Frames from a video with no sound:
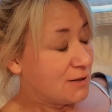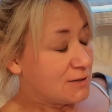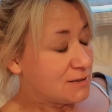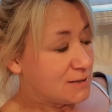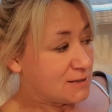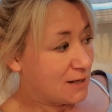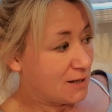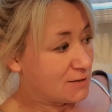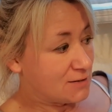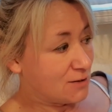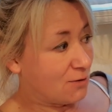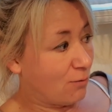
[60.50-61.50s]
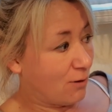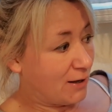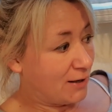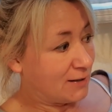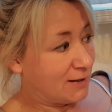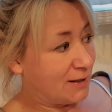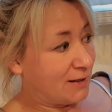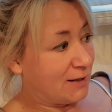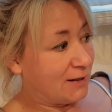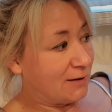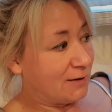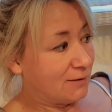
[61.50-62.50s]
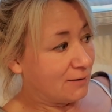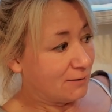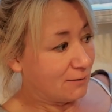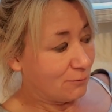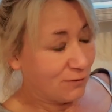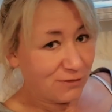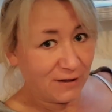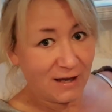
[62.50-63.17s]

sit quietly with the